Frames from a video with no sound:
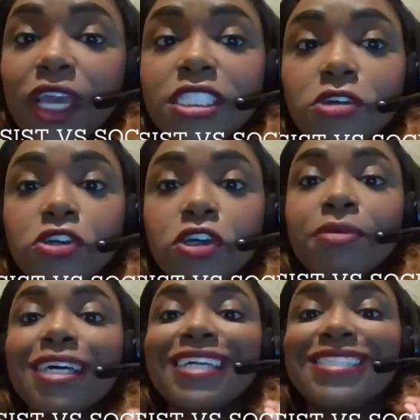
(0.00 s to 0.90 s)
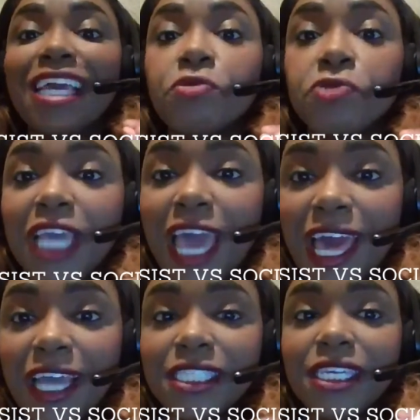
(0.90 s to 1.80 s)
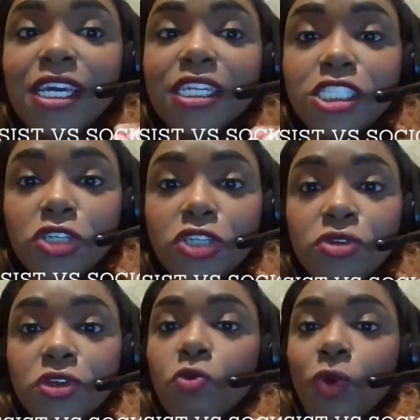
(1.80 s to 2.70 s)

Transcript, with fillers: sooner because they react sooner.